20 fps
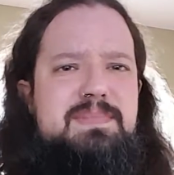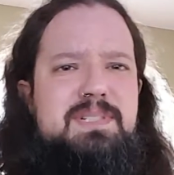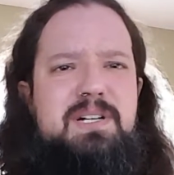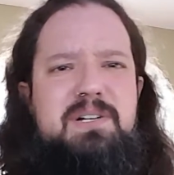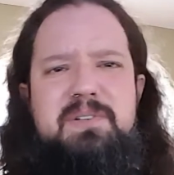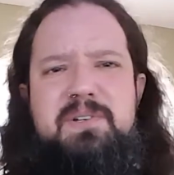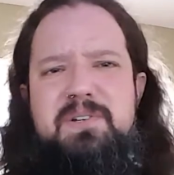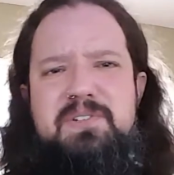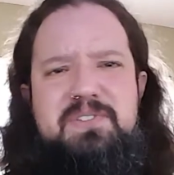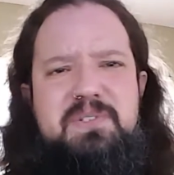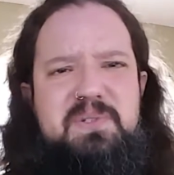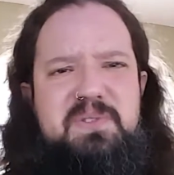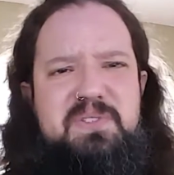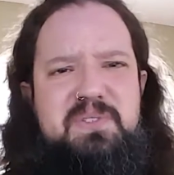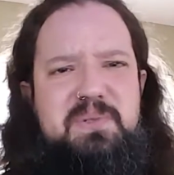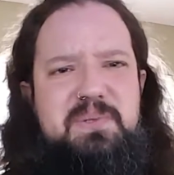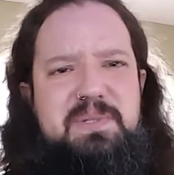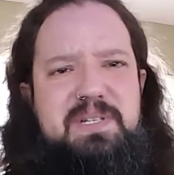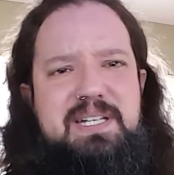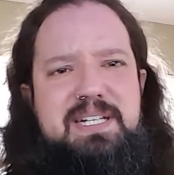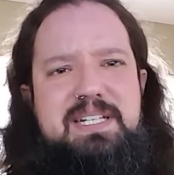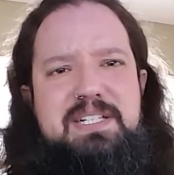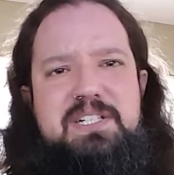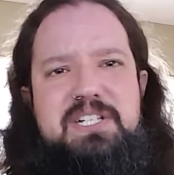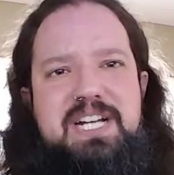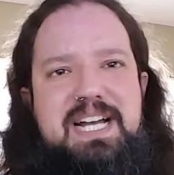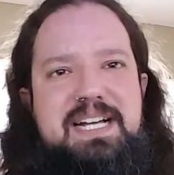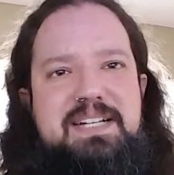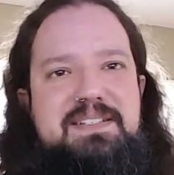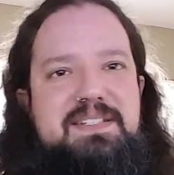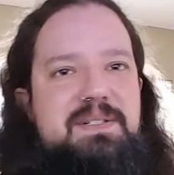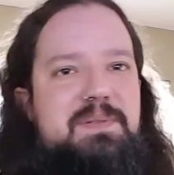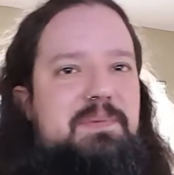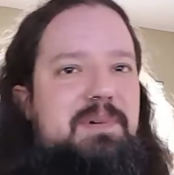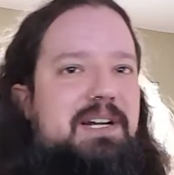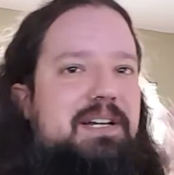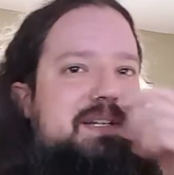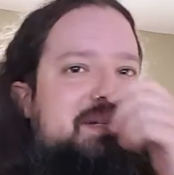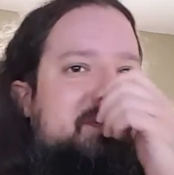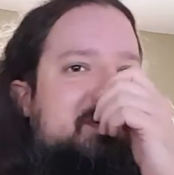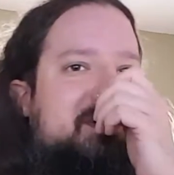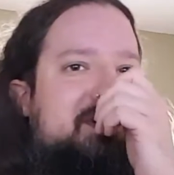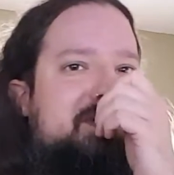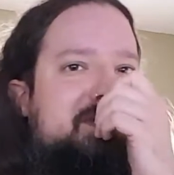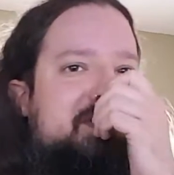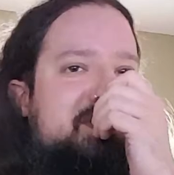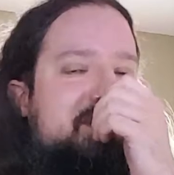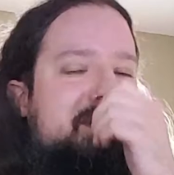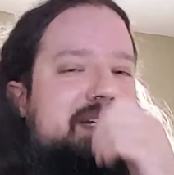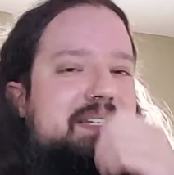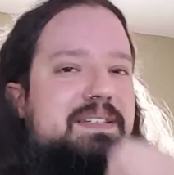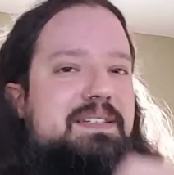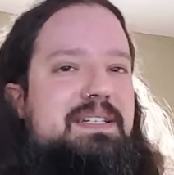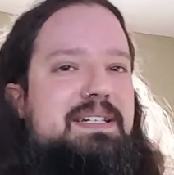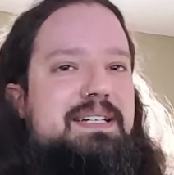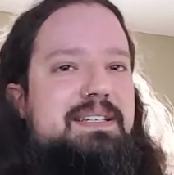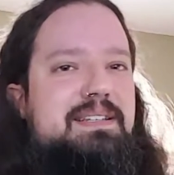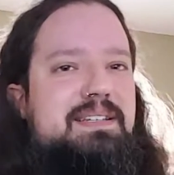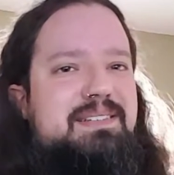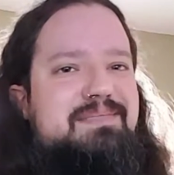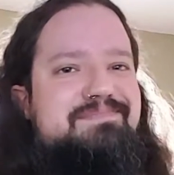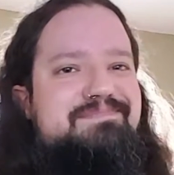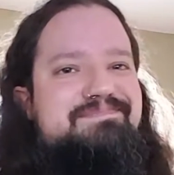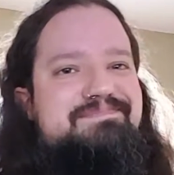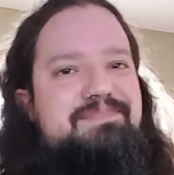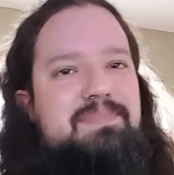also sold like a Jackson Randy Rhoads USA that